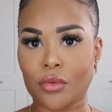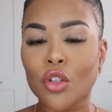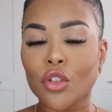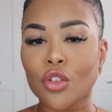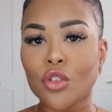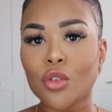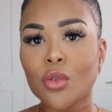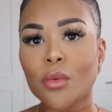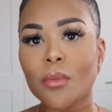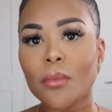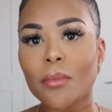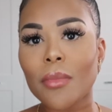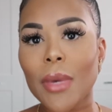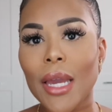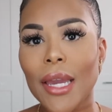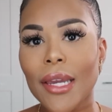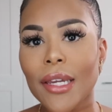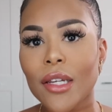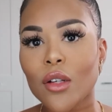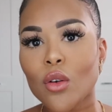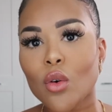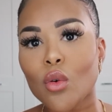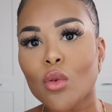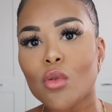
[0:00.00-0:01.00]
You
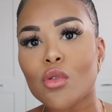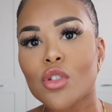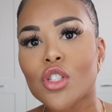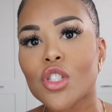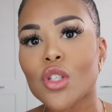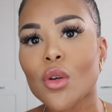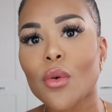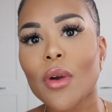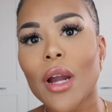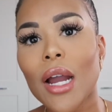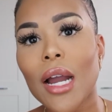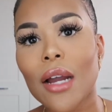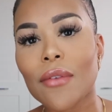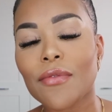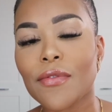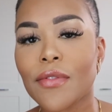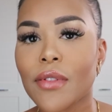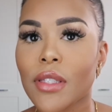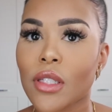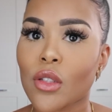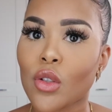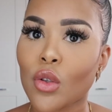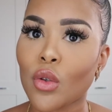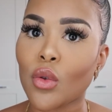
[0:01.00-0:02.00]
may also
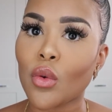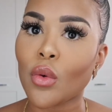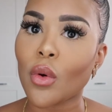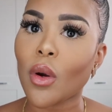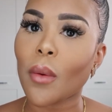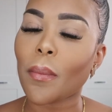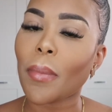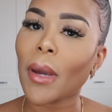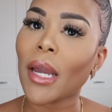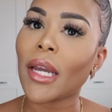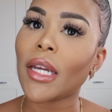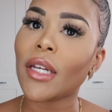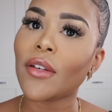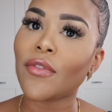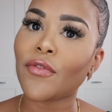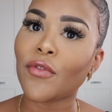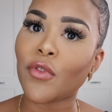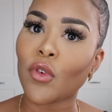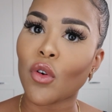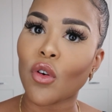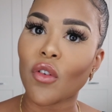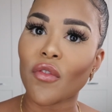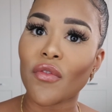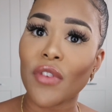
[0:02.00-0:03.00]
have to pay
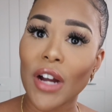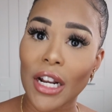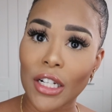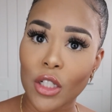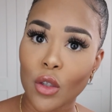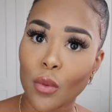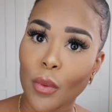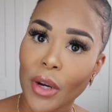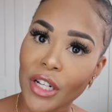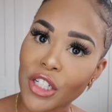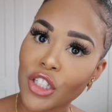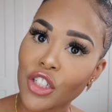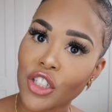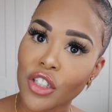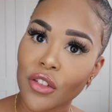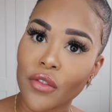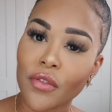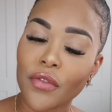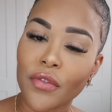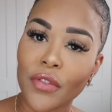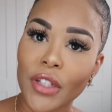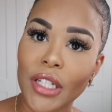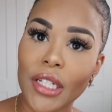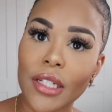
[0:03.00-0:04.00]
for valuation
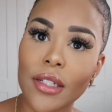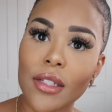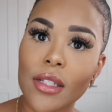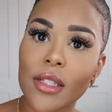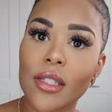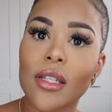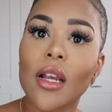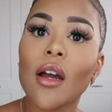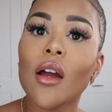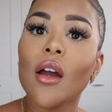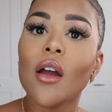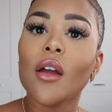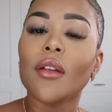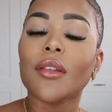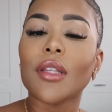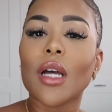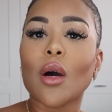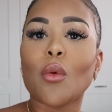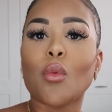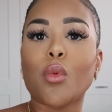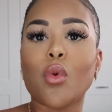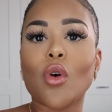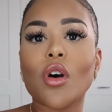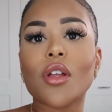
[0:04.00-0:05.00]
fees.
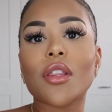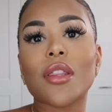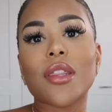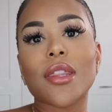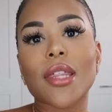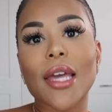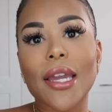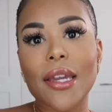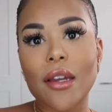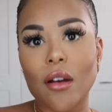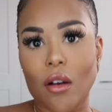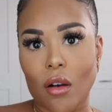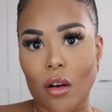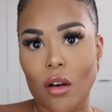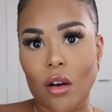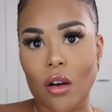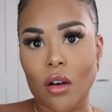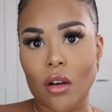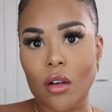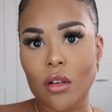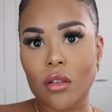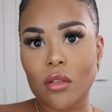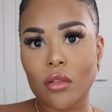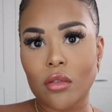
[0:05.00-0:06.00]
Now what they
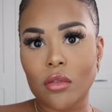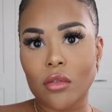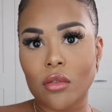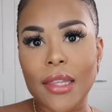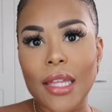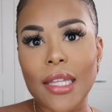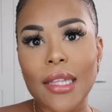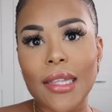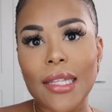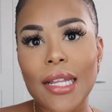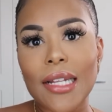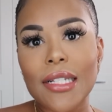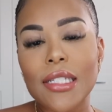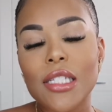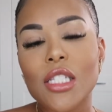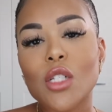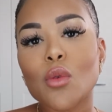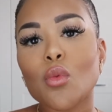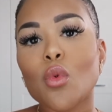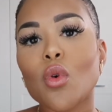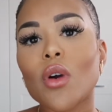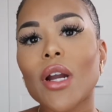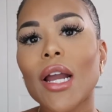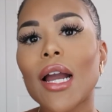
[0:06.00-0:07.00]
are, the lender
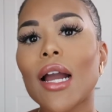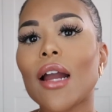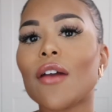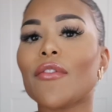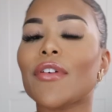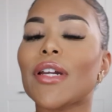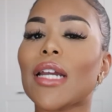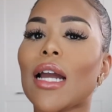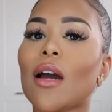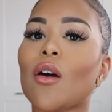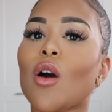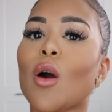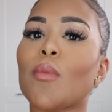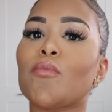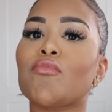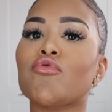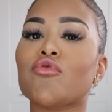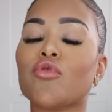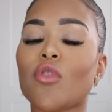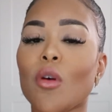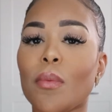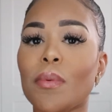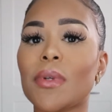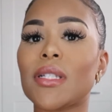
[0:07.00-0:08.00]
will carry out a
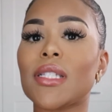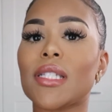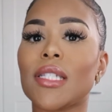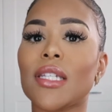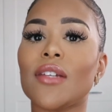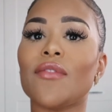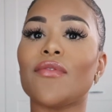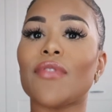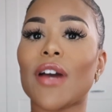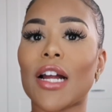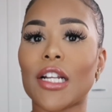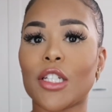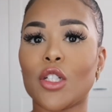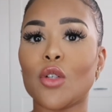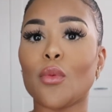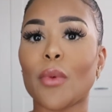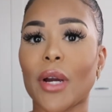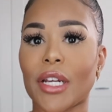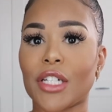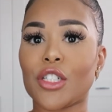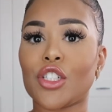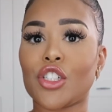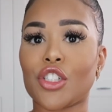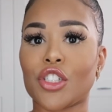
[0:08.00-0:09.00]
property
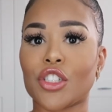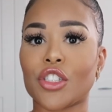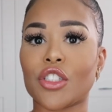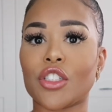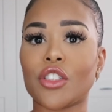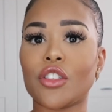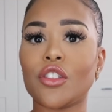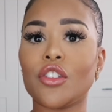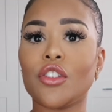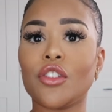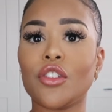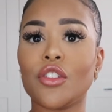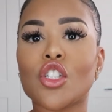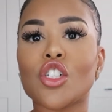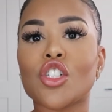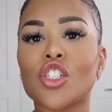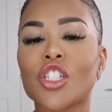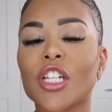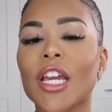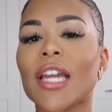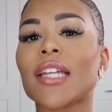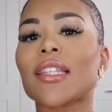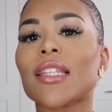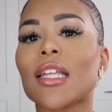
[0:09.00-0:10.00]
valuation to
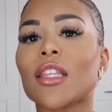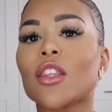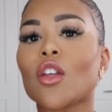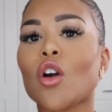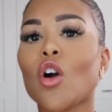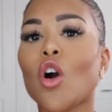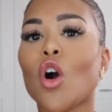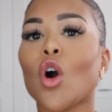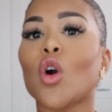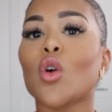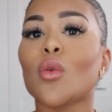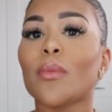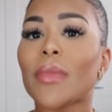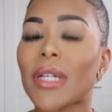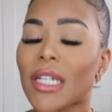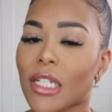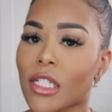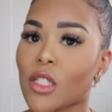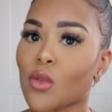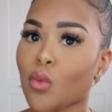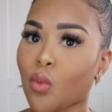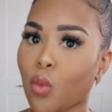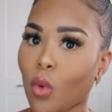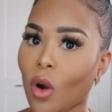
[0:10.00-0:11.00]
check that the home
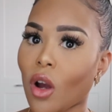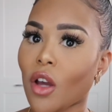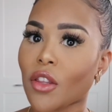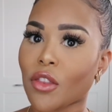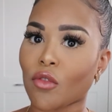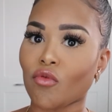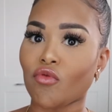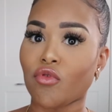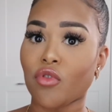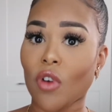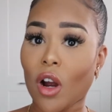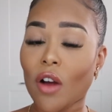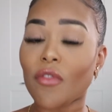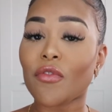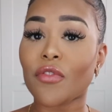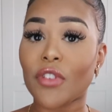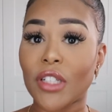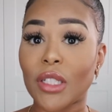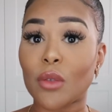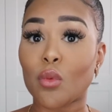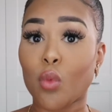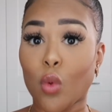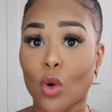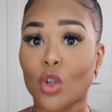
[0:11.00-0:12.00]
is worth
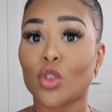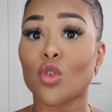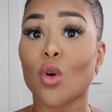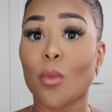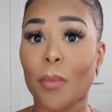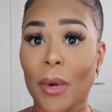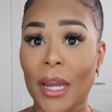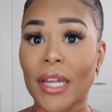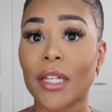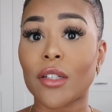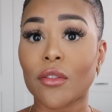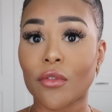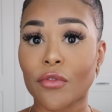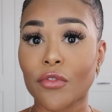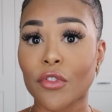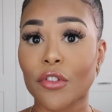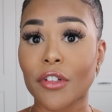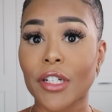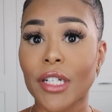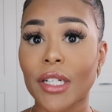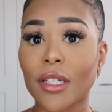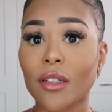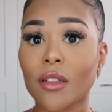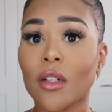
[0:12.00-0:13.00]
roughly what you're paying for
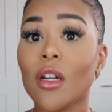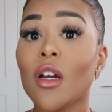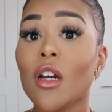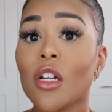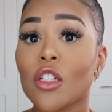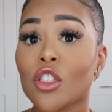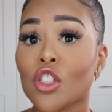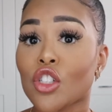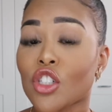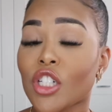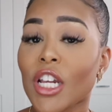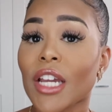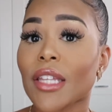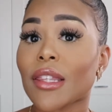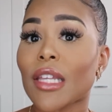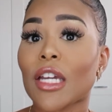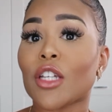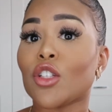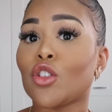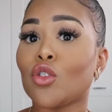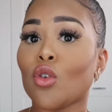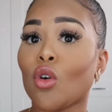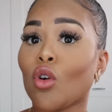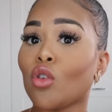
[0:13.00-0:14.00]
it. To check
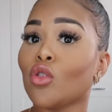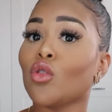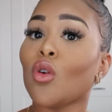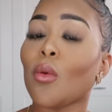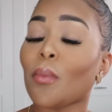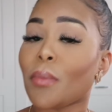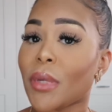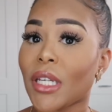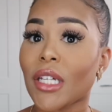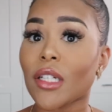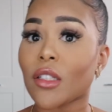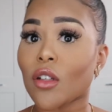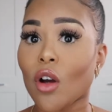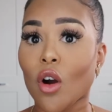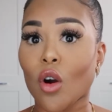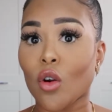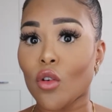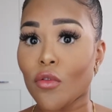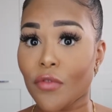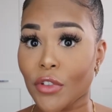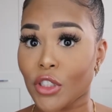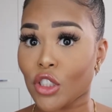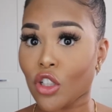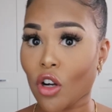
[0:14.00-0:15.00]
that you're not being
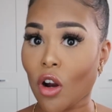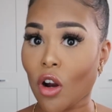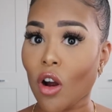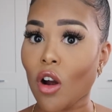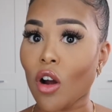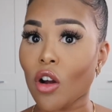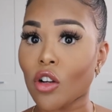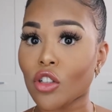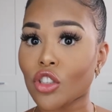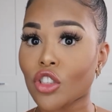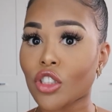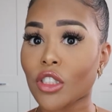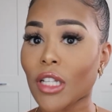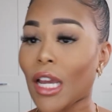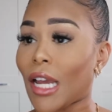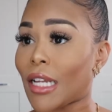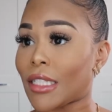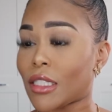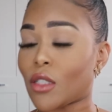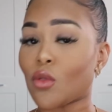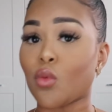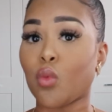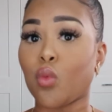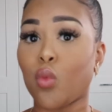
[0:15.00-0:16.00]
overcharged
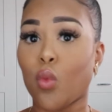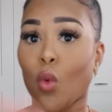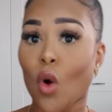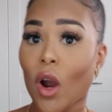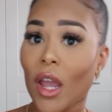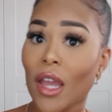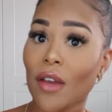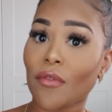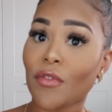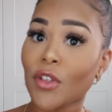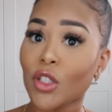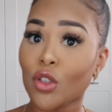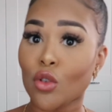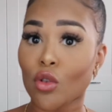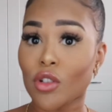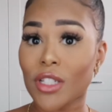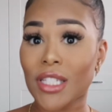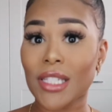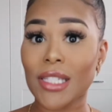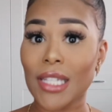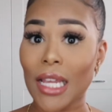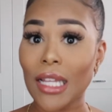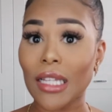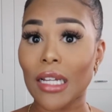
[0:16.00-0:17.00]
and whatever your
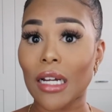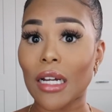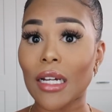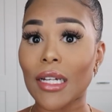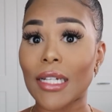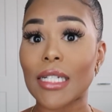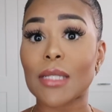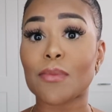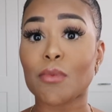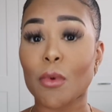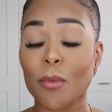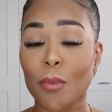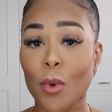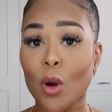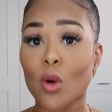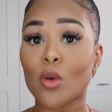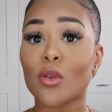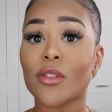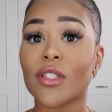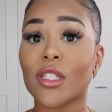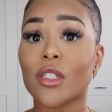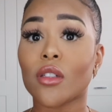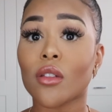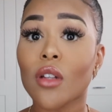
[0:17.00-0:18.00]
seller is
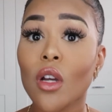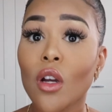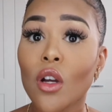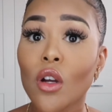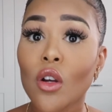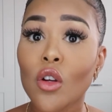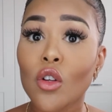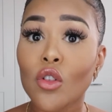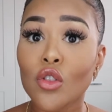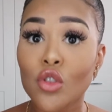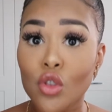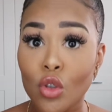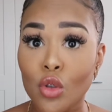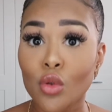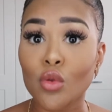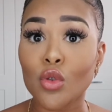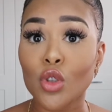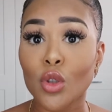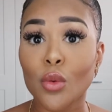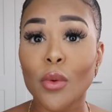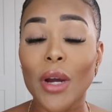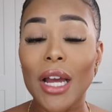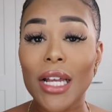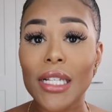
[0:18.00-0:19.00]
proposing to
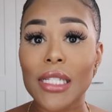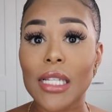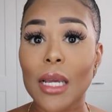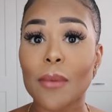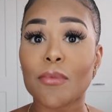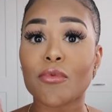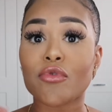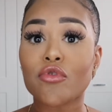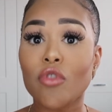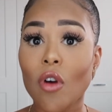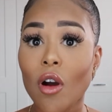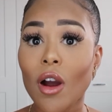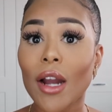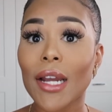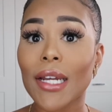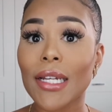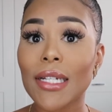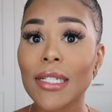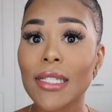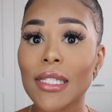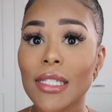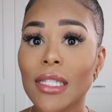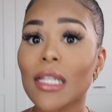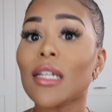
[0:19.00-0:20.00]
you as a
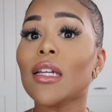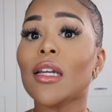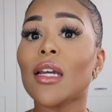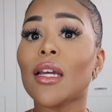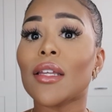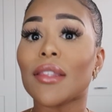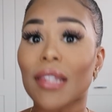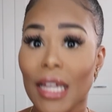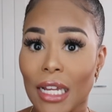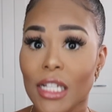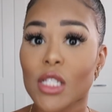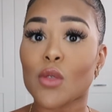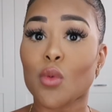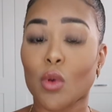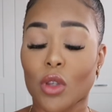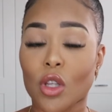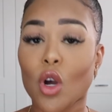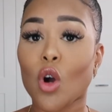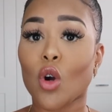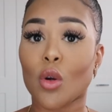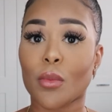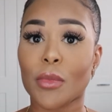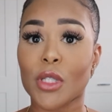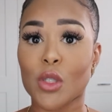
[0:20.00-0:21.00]
price, that's what the
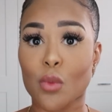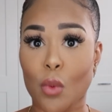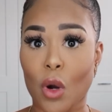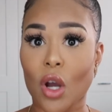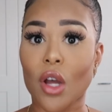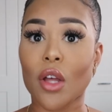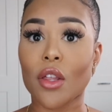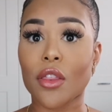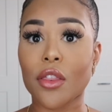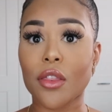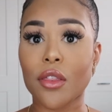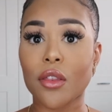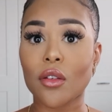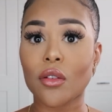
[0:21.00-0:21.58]
home is worth.